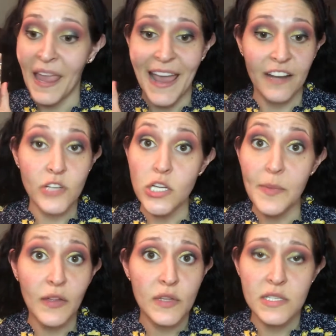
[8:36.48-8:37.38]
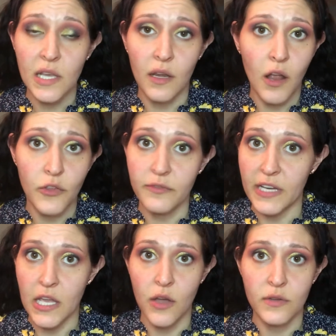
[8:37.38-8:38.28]
And I've talked about this in other
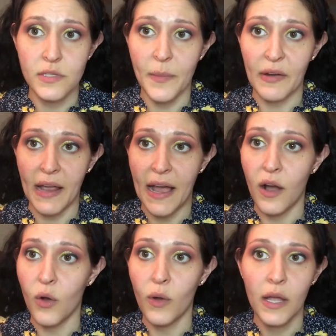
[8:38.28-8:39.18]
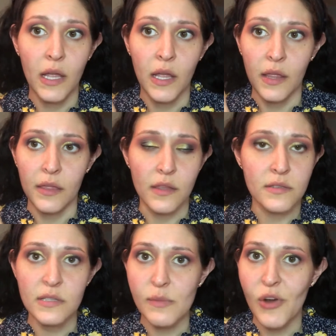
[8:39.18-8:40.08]
videos about how
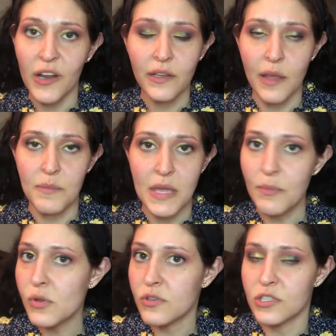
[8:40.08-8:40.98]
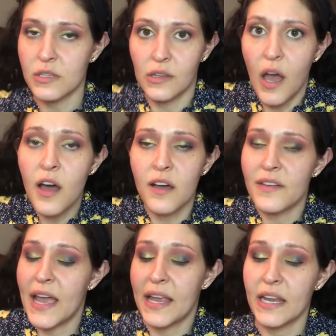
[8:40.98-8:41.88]
this is a product that people just love,
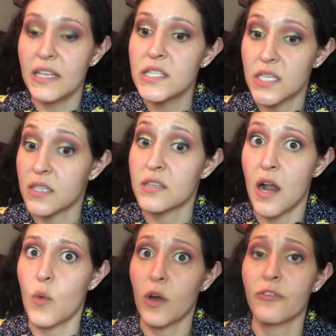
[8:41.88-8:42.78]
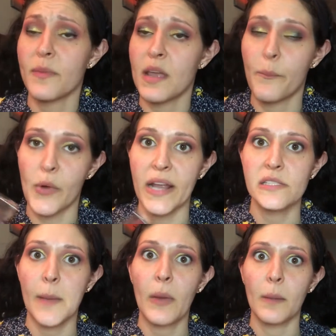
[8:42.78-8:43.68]
and it does not work for me. It
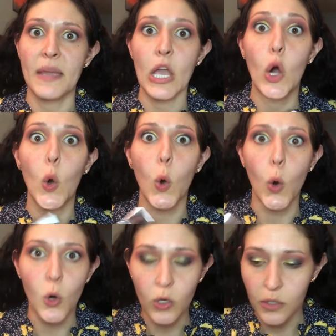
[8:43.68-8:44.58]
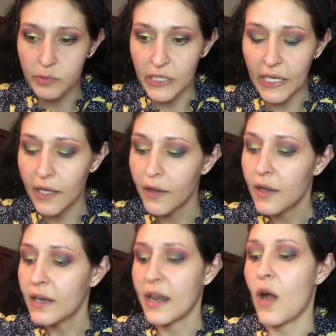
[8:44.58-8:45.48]
breaks up on me horribly.
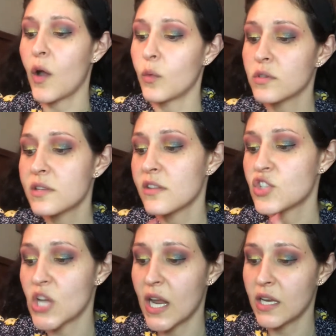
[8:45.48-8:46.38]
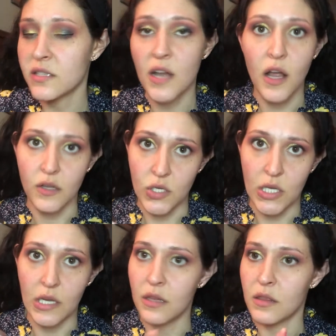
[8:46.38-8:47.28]
Now, I will say the shade is not
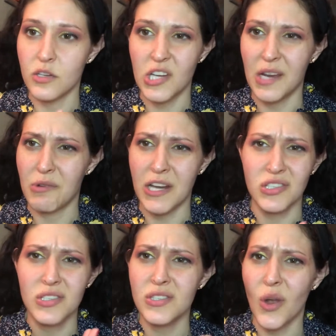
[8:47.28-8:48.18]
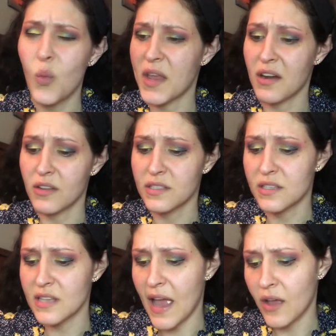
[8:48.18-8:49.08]
good. The shade range is so weird. This
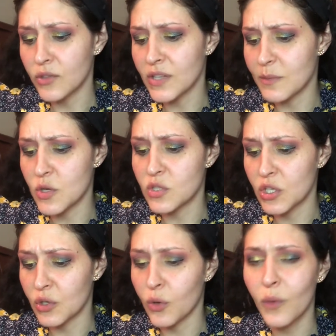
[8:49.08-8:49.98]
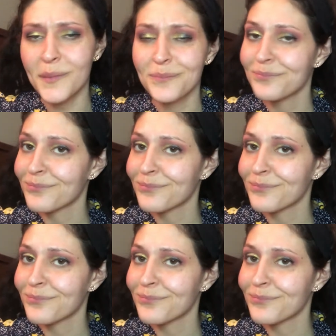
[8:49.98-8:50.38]
is LW2.